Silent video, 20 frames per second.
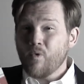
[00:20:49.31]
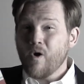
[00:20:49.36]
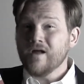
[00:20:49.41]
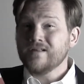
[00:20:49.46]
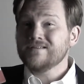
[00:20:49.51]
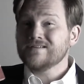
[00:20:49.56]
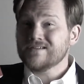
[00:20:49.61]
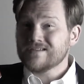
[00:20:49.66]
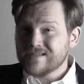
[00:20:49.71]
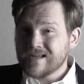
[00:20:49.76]

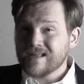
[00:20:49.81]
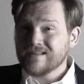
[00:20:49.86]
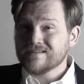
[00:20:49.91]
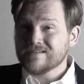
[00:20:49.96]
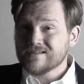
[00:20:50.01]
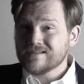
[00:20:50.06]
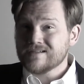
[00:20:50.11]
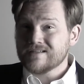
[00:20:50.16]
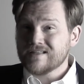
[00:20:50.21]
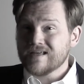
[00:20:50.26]
one
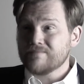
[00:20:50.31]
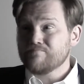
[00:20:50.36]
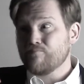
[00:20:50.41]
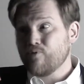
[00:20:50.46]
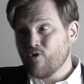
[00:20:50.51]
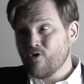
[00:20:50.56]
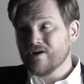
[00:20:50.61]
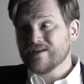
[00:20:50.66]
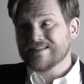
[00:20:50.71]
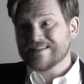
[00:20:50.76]
sentence
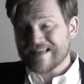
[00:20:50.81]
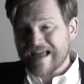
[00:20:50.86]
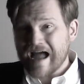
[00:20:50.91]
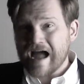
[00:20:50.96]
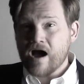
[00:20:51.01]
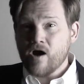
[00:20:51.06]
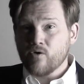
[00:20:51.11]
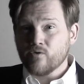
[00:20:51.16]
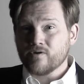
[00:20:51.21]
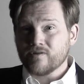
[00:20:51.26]
that points
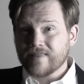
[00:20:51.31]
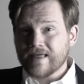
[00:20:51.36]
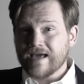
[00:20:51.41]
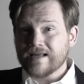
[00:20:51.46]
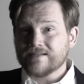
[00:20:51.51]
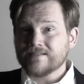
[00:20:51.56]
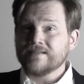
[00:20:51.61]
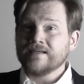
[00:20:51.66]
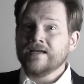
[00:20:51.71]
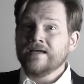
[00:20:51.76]
out
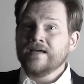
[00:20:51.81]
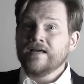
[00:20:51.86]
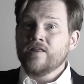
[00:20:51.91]
that